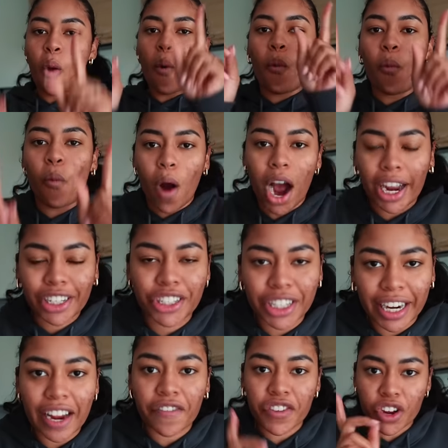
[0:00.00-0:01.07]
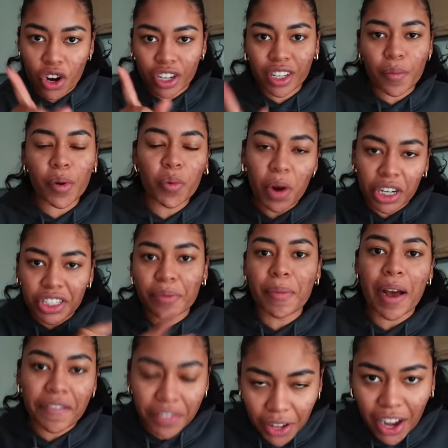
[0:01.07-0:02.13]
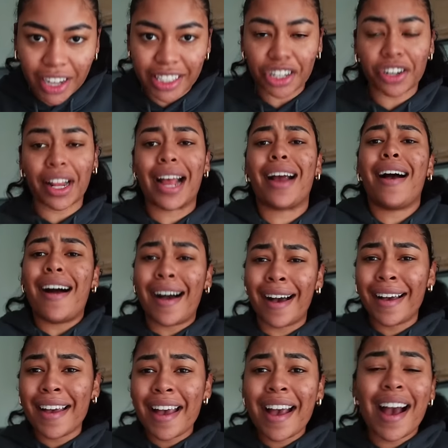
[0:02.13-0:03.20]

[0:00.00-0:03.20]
Watch it. If you're someone watching my vlogs and you're like, oh,